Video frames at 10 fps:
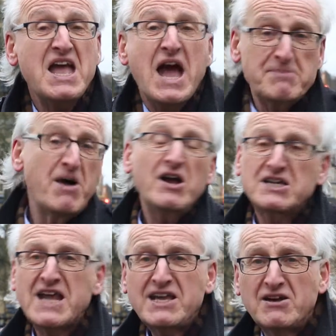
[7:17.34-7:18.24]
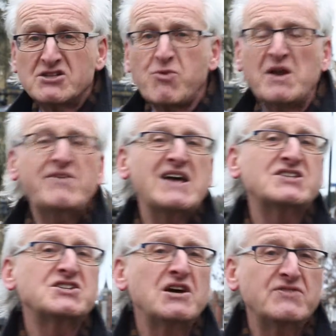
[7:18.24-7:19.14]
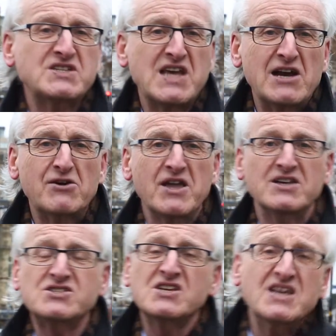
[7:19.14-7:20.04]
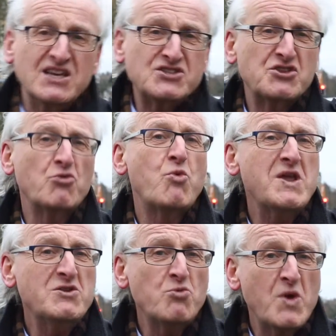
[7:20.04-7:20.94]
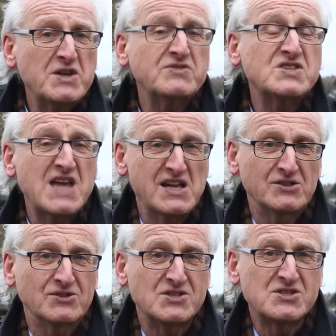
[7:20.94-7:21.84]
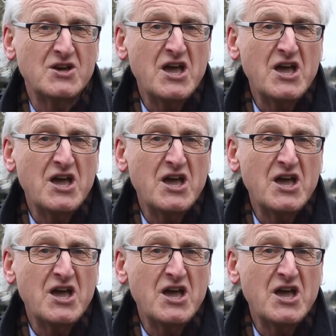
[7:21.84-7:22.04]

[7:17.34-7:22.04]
At Market Echoes, one of our service areas is the win-win of sales,